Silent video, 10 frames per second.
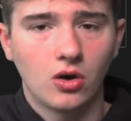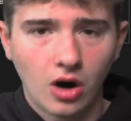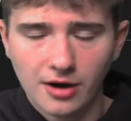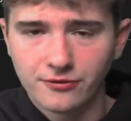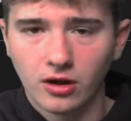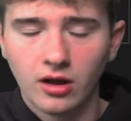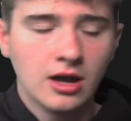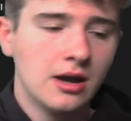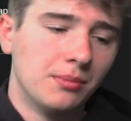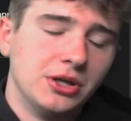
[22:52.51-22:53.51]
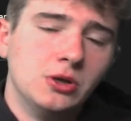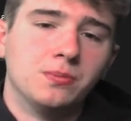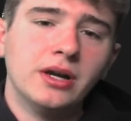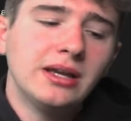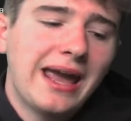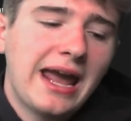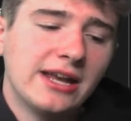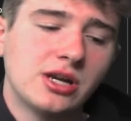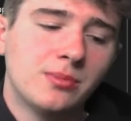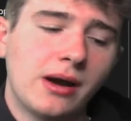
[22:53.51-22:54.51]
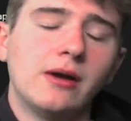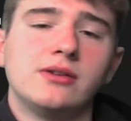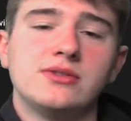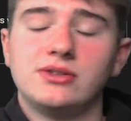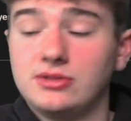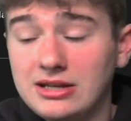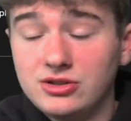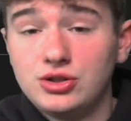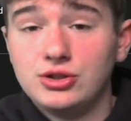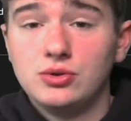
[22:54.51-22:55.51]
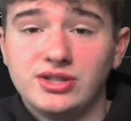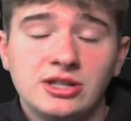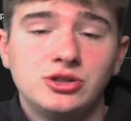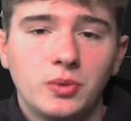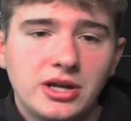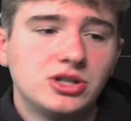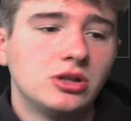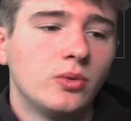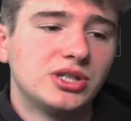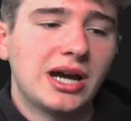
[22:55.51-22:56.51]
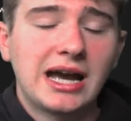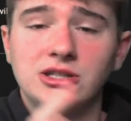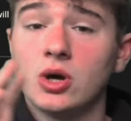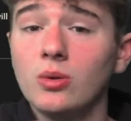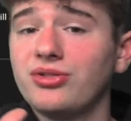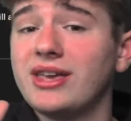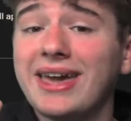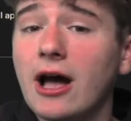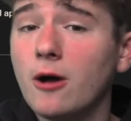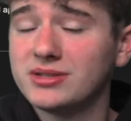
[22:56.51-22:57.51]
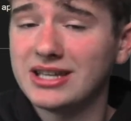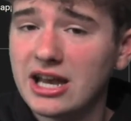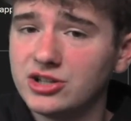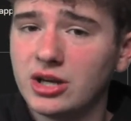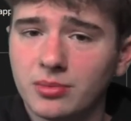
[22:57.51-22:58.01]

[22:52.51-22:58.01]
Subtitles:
Awful. But you bring A.J. Brown into the situation, which I don't think helps A.J.